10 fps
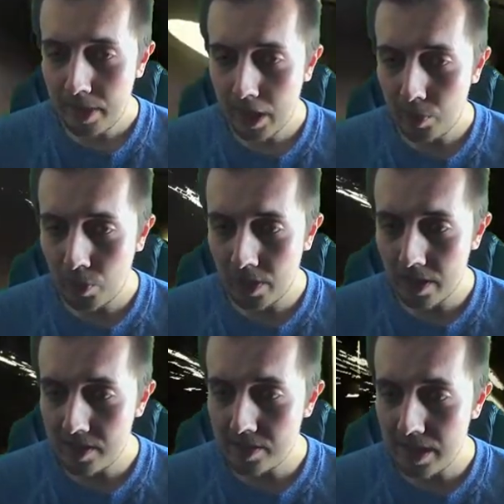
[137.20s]
up one of
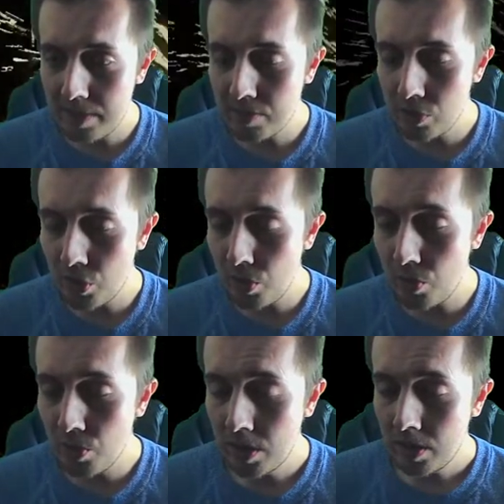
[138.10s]
these Team 2
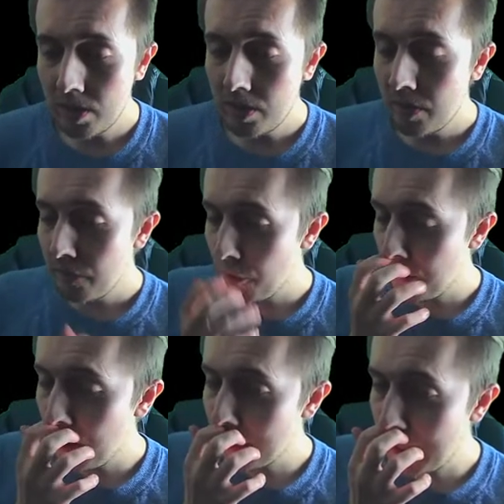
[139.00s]
FUT
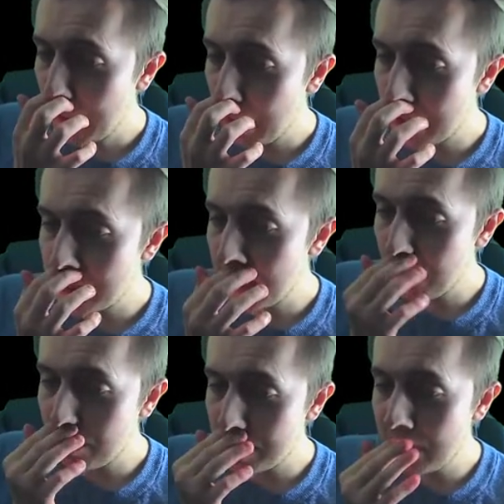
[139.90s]
Birthday cards. Now,
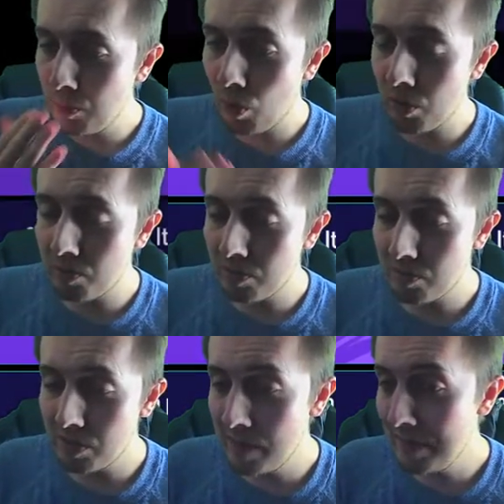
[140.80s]
Team 1
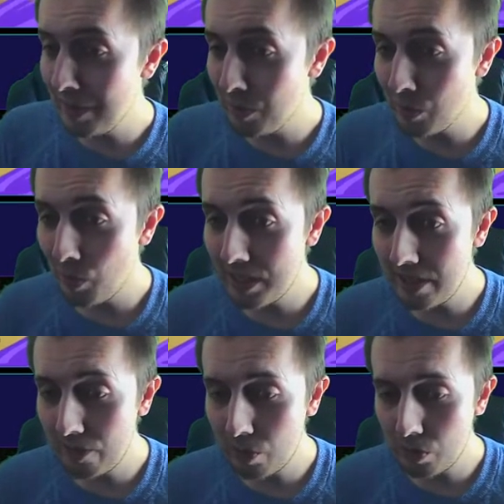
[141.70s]
seemingly was quite
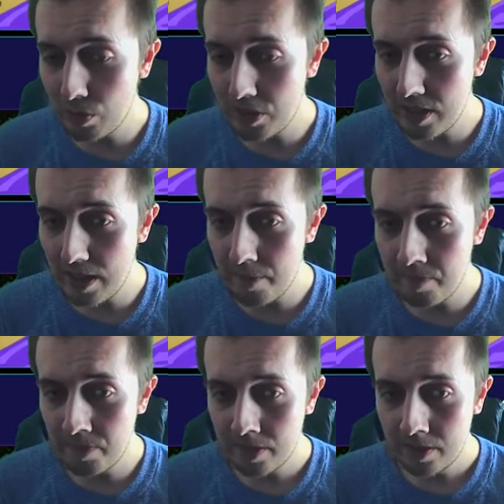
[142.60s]
difficult to actually um,
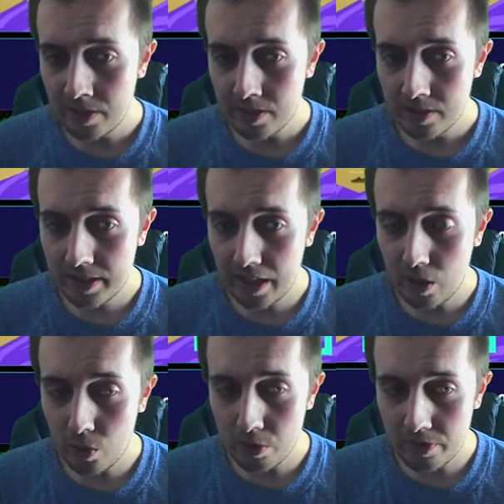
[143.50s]
to get a
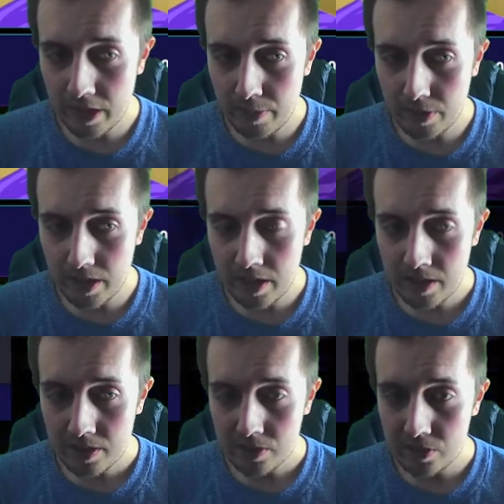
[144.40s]
hold of anybody.
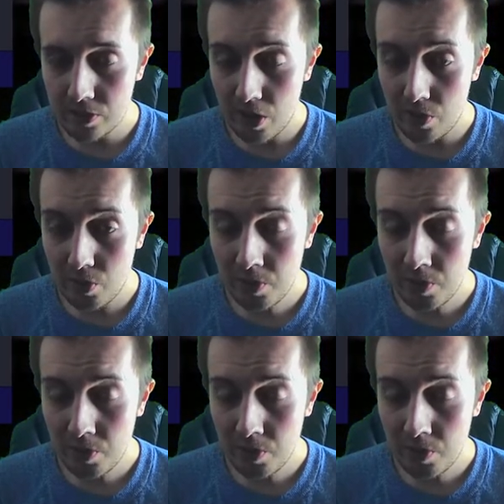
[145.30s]
So,